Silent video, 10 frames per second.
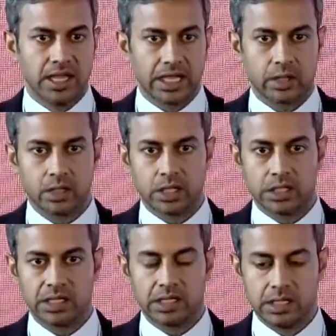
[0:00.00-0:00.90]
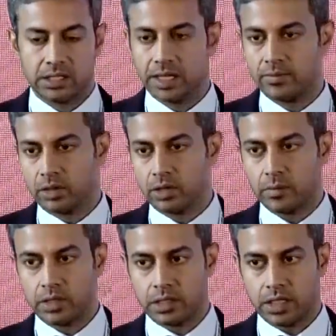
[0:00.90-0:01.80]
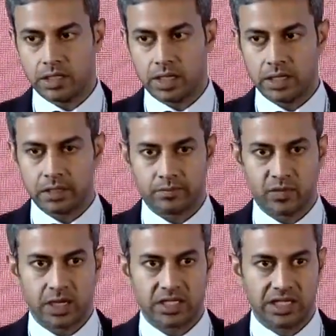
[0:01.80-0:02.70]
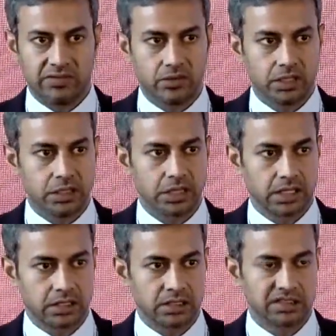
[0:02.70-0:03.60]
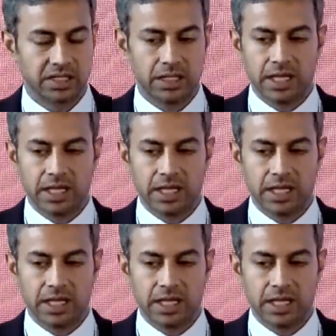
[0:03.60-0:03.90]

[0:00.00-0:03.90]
accuracy and lead time requirements are key for these sectors,